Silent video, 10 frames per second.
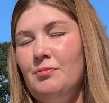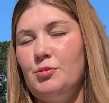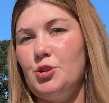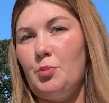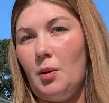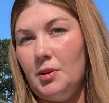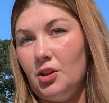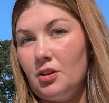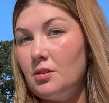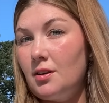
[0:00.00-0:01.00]
should probably
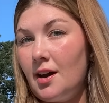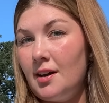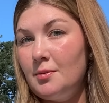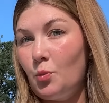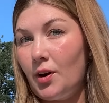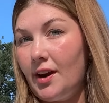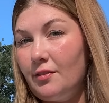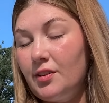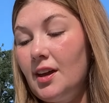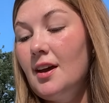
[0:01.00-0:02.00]
look more
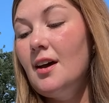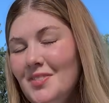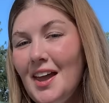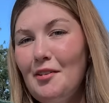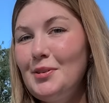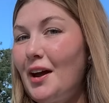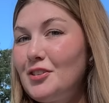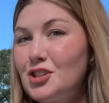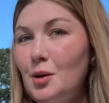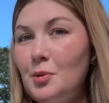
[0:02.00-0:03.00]
carefully. I've been
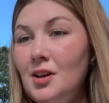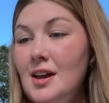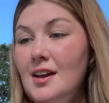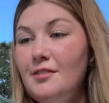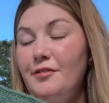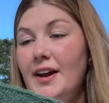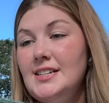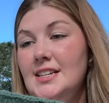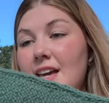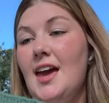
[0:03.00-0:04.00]
having trouble
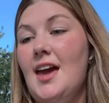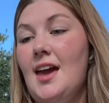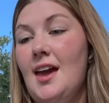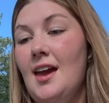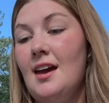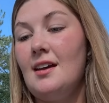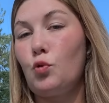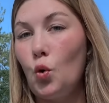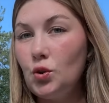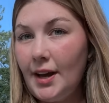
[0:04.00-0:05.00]
finding a
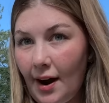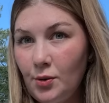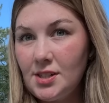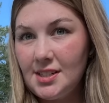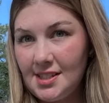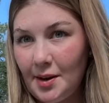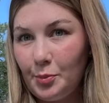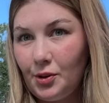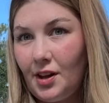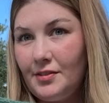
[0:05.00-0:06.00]
rolled out
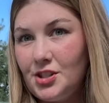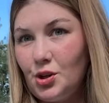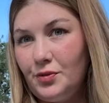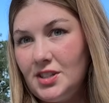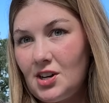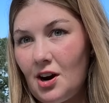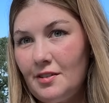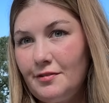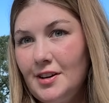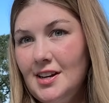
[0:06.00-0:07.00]
example of a Sophie
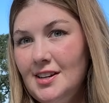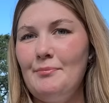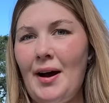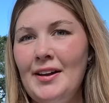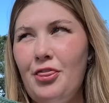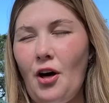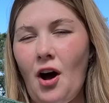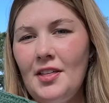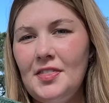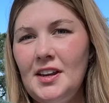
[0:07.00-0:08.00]
scarf. I
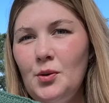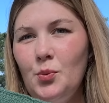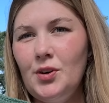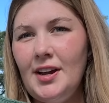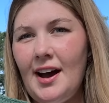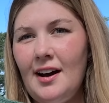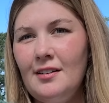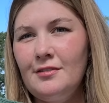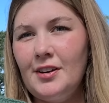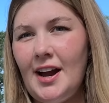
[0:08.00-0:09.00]
thought that it would
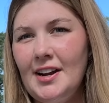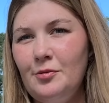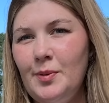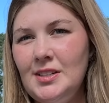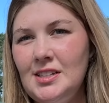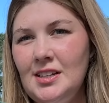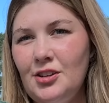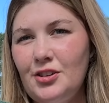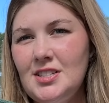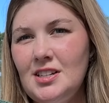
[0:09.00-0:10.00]
have kind of been
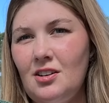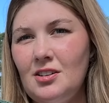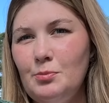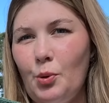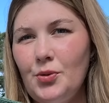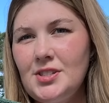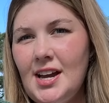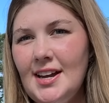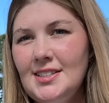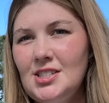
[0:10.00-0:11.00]
increasing on both
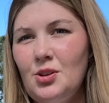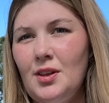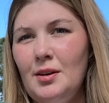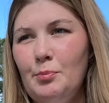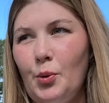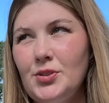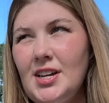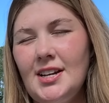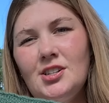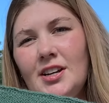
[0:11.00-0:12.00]
sides so that both
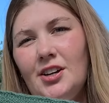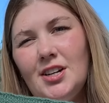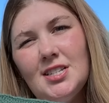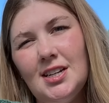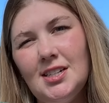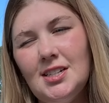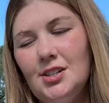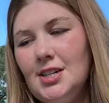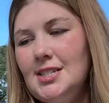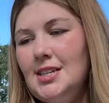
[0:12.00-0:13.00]
sides are increasing and
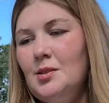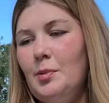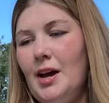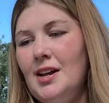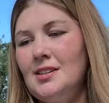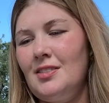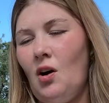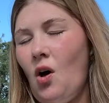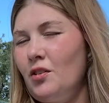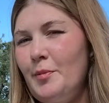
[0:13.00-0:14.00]
decreasing, but
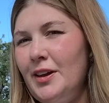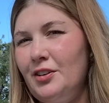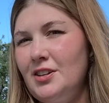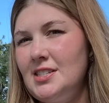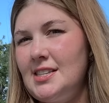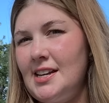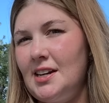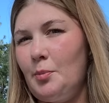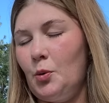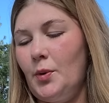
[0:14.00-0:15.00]
all of my increases
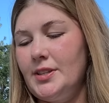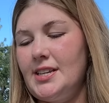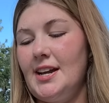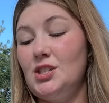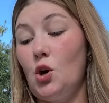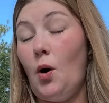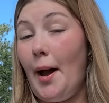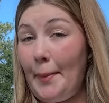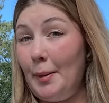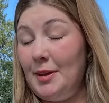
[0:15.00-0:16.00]
ended up on one side. So I
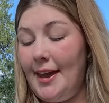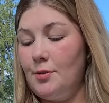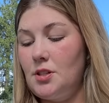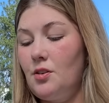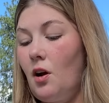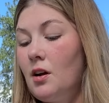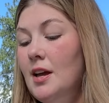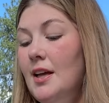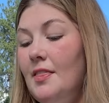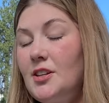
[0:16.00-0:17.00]
might be counting wrong.
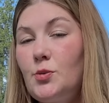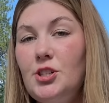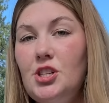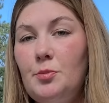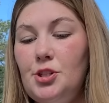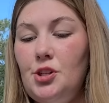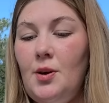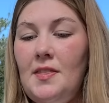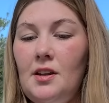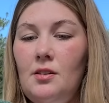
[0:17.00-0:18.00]
That's question number two,
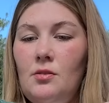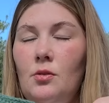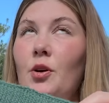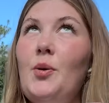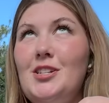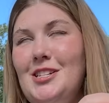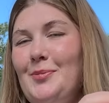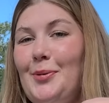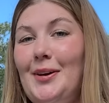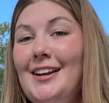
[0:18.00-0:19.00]
or question
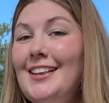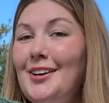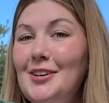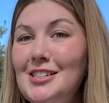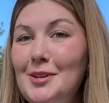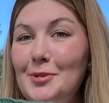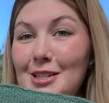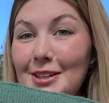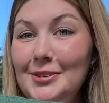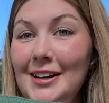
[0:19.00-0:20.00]
number one. And then question number
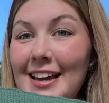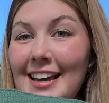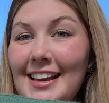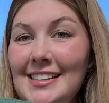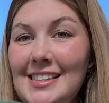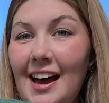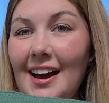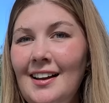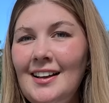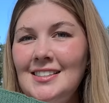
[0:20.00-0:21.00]
two is
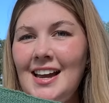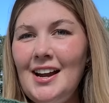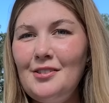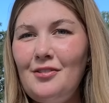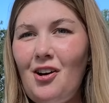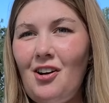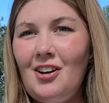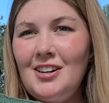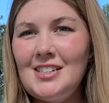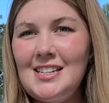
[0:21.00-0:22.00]
that it's kind of
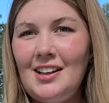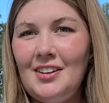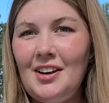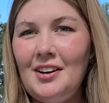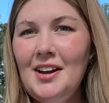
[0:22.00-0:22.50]
hard to tell here,